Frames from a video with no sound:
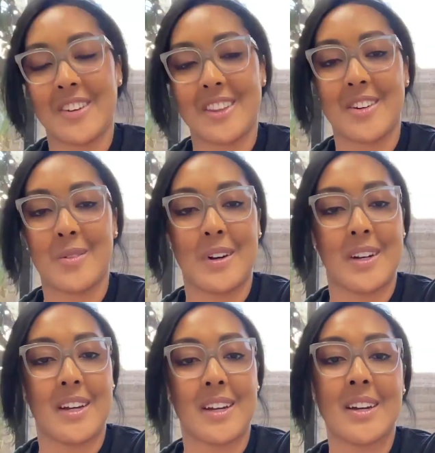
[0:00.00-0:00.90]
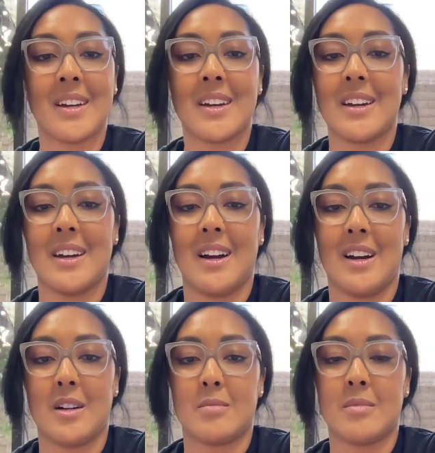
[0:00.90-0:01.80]
and what they're wanting.
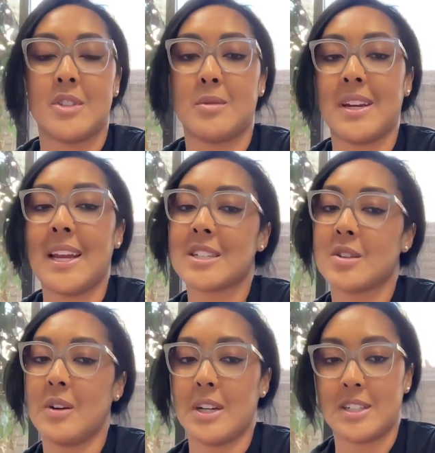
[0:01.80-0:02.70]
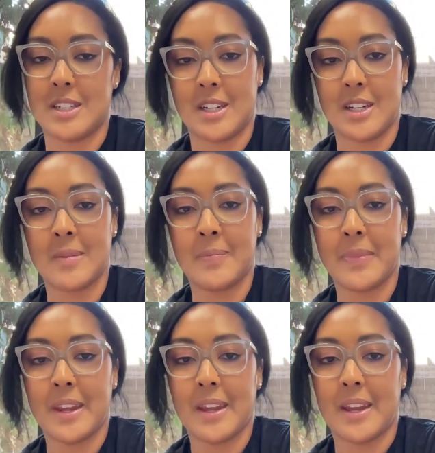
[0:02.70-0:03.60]
Um, so my next question
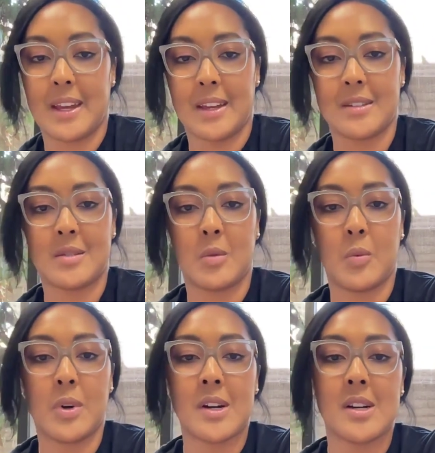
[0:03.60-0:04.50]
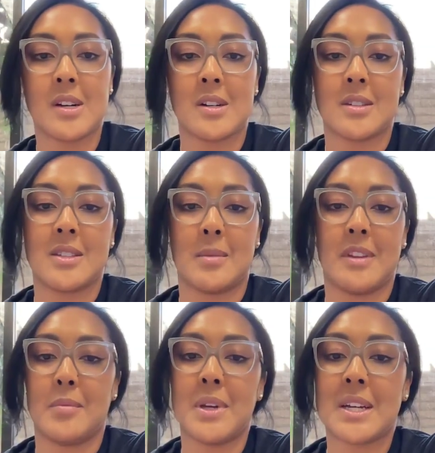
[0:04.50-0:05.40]
is what are some
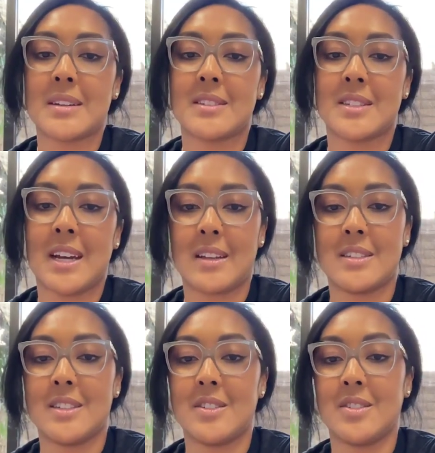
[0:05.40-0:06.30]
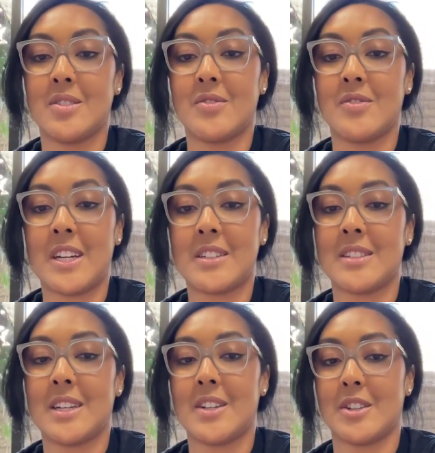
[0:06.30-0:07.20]
of the biggest challenges you have
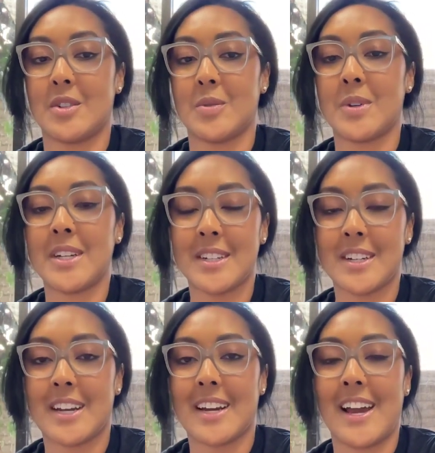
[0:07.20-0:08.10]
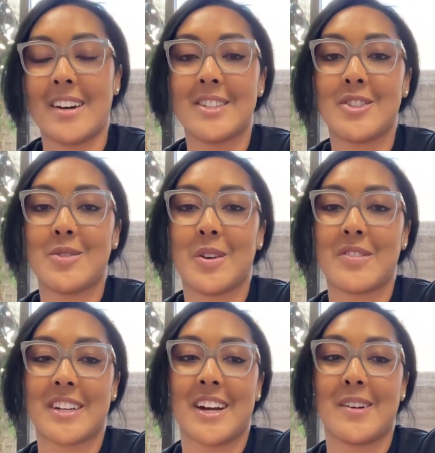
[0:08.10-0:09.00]
faced in your career and how did you
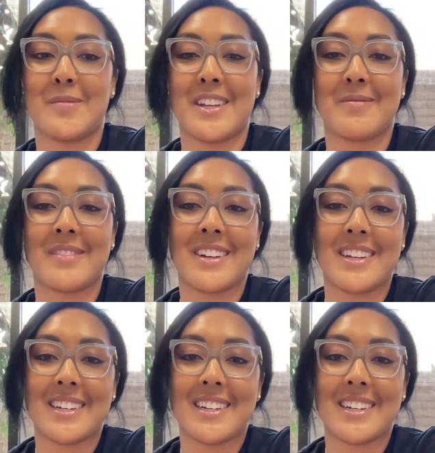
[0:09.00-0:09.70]
overcome them?